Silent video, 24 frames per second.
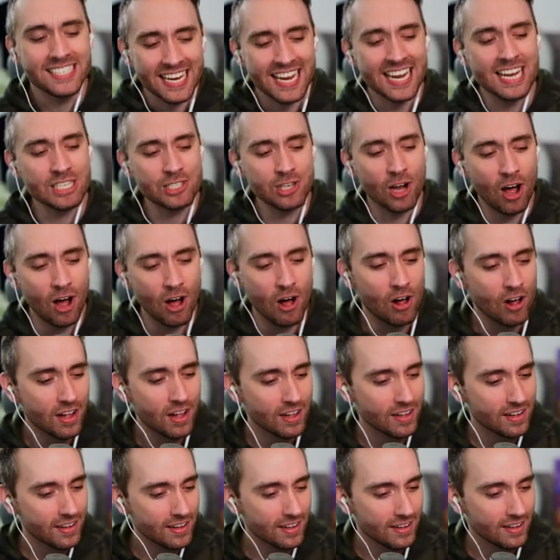Diesel. One, we're
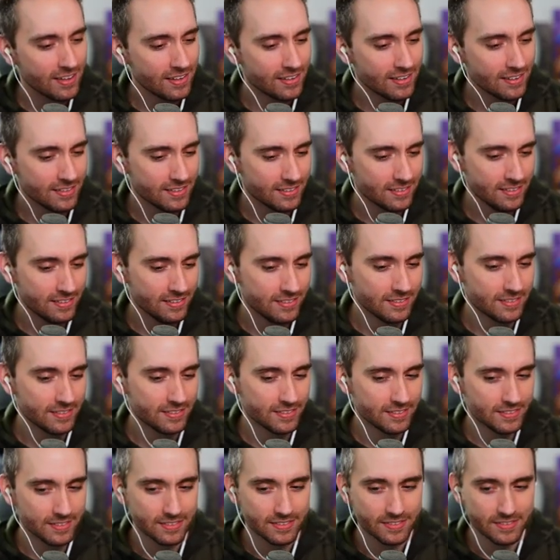not criminals.
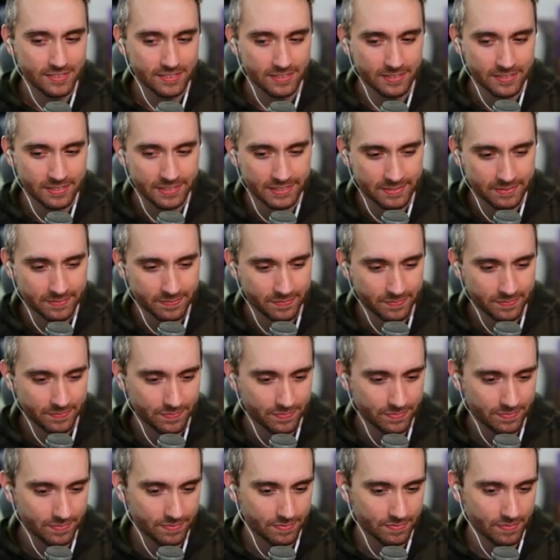Two, you're talking
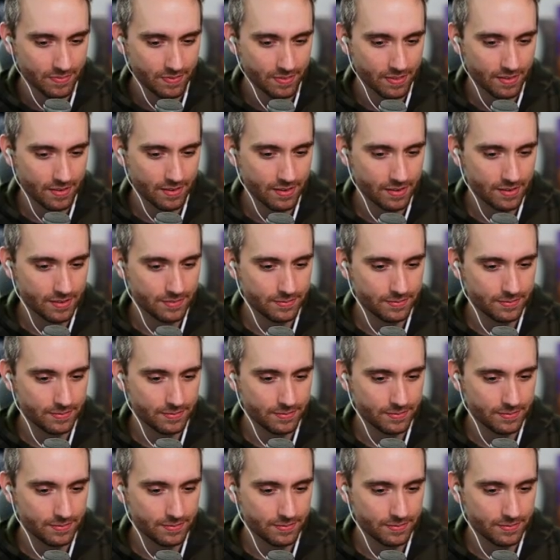about stealing from a